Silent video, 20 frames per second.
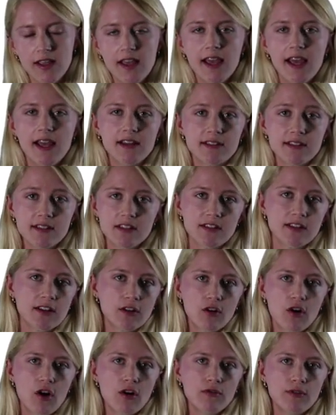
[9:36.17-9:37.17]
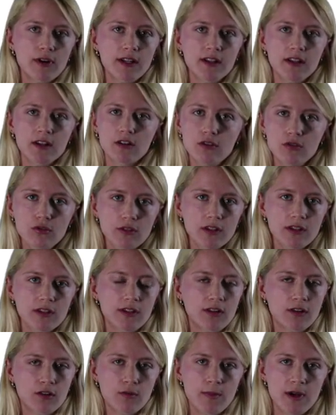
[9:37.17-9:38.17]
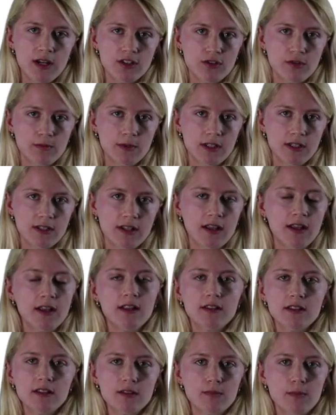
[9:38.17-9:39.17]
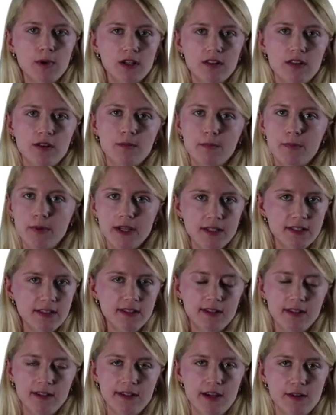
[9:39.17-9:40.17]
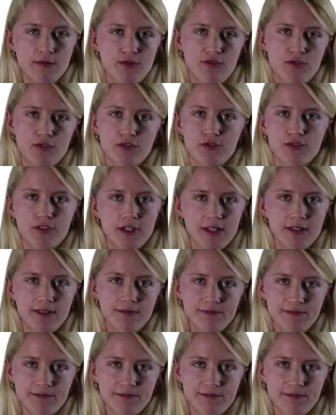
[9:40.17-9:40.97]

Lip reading: And since they're already included in our measurement, this method basically comes for free.